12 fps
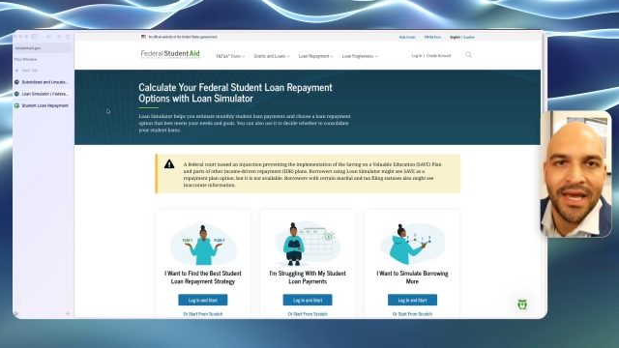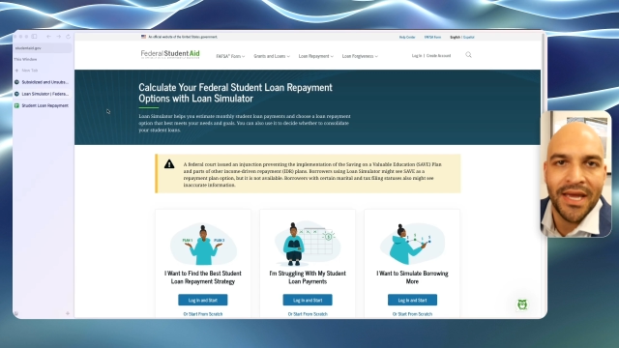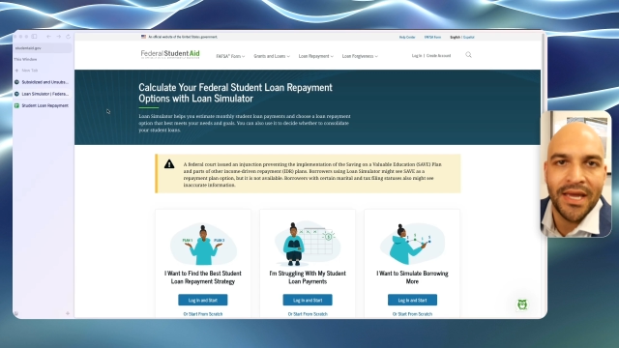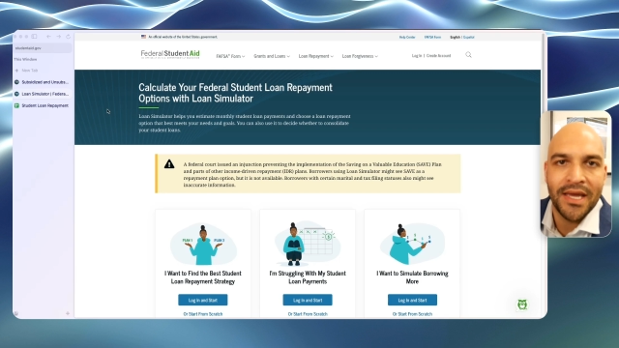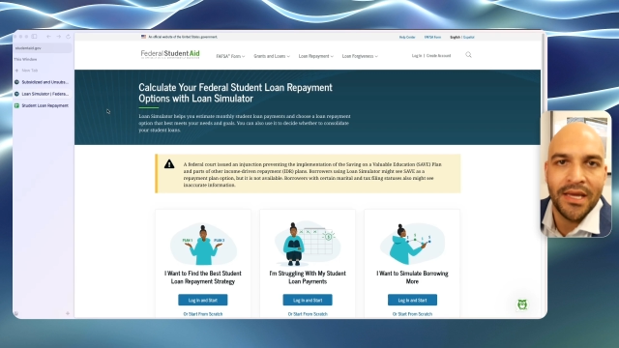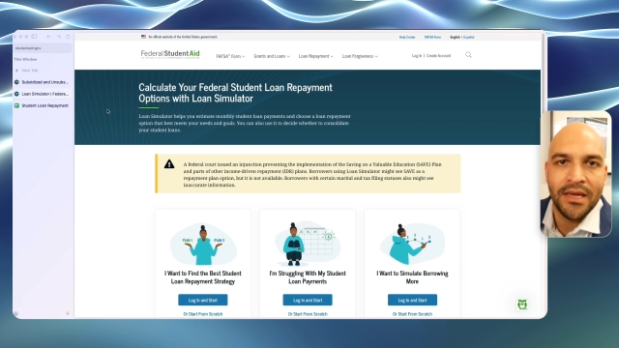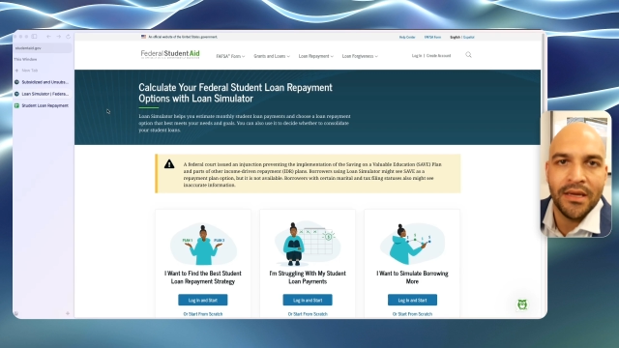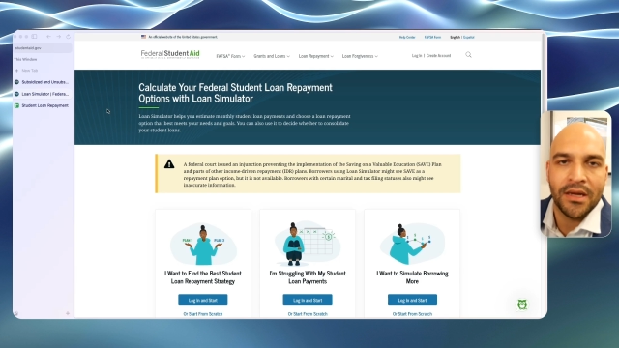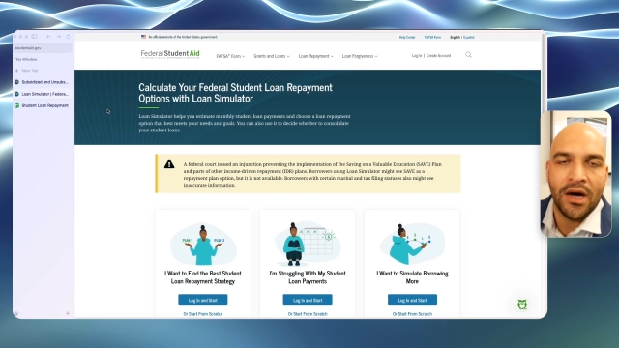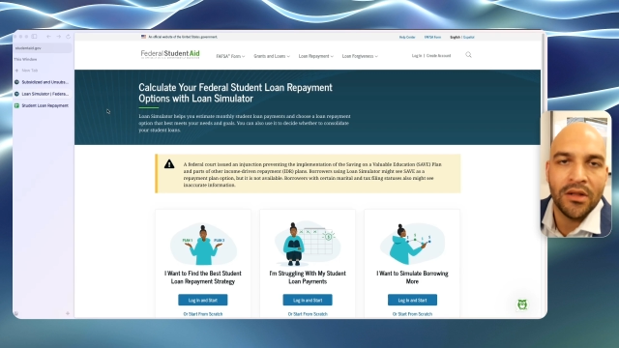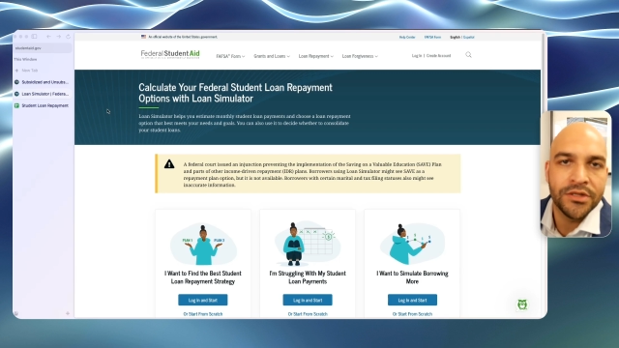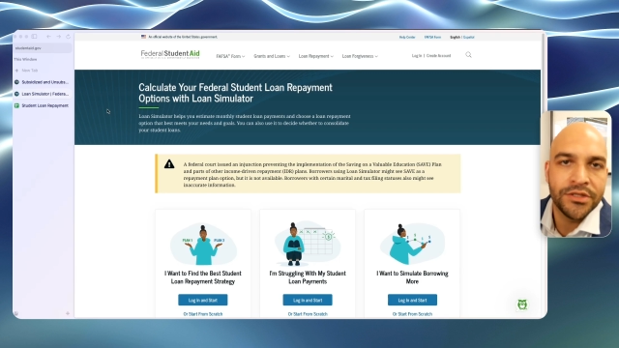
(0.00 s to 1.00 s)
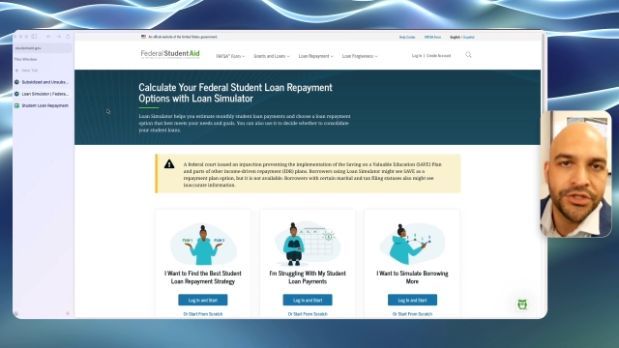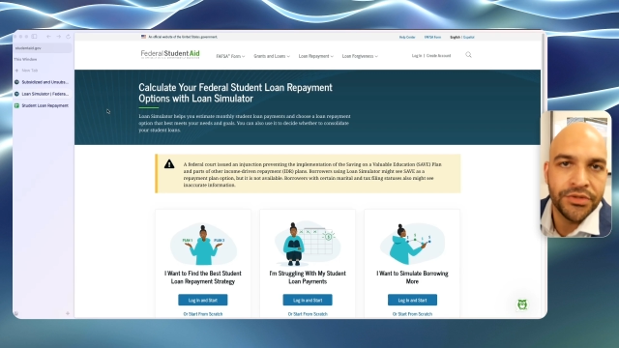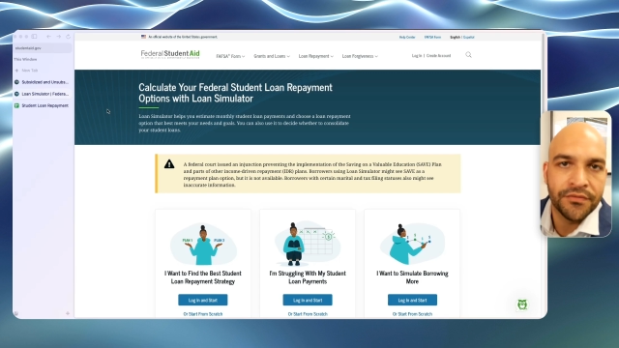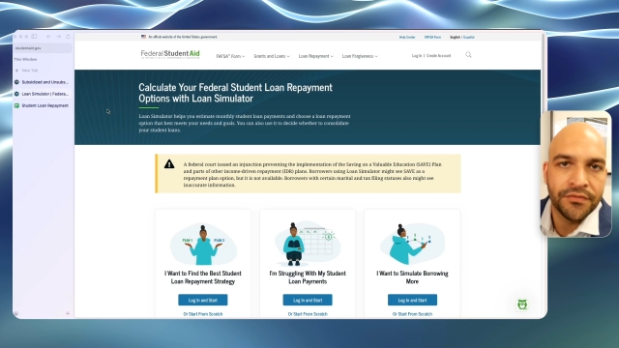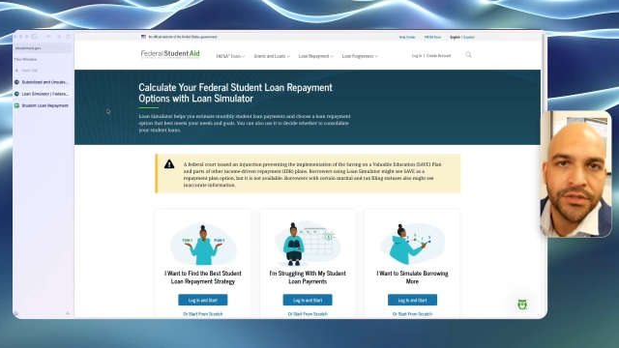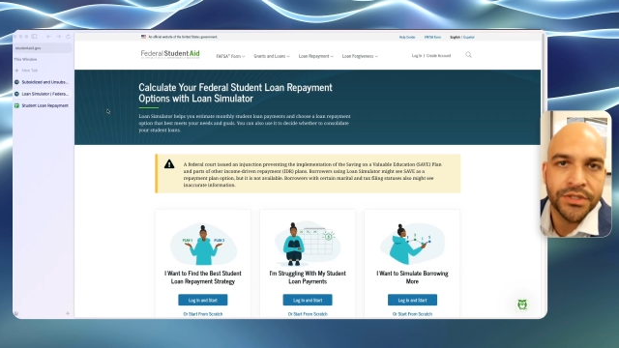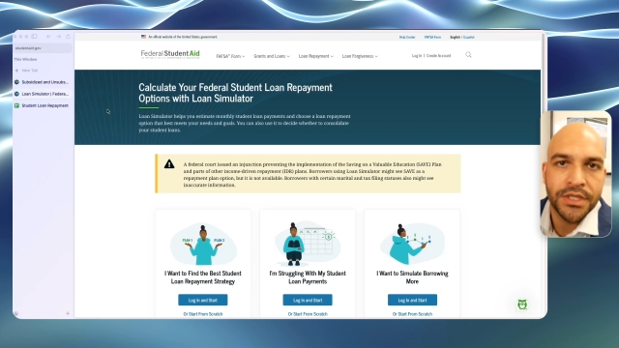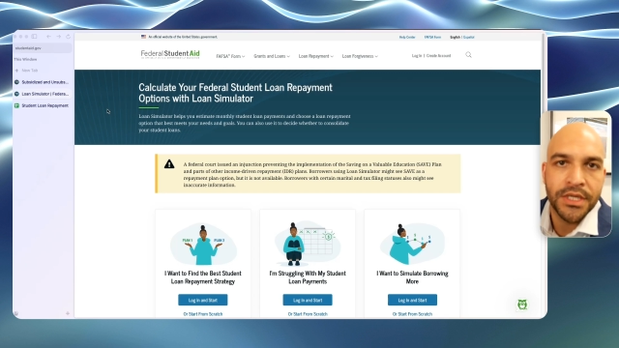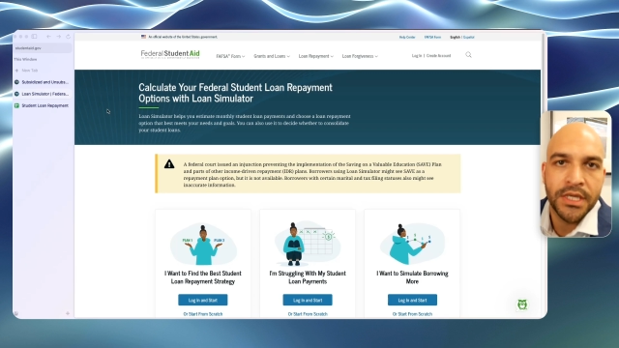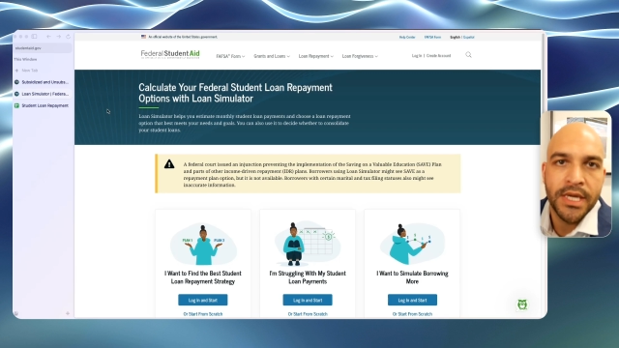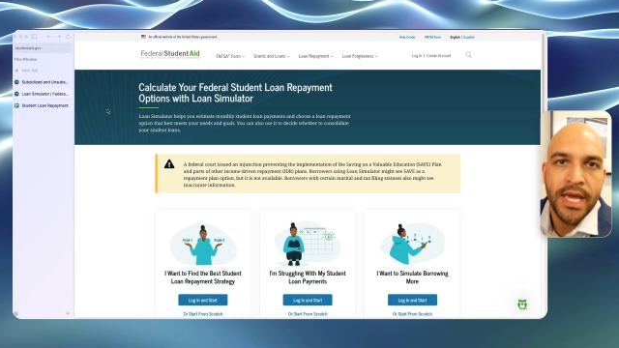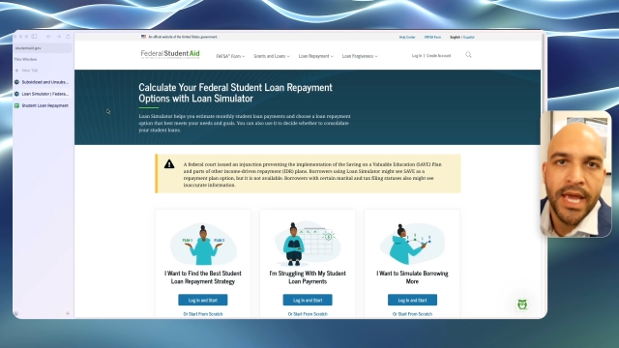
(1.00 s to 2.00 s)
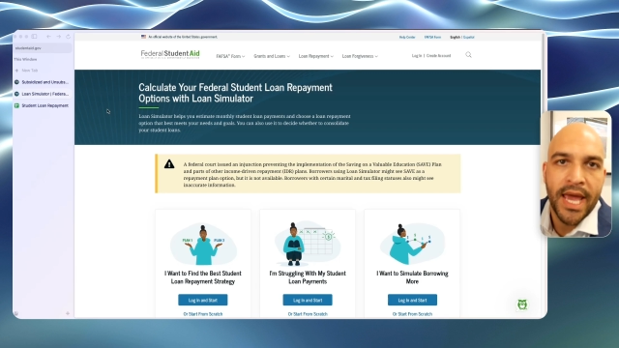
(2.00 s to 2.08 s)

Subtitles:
a college university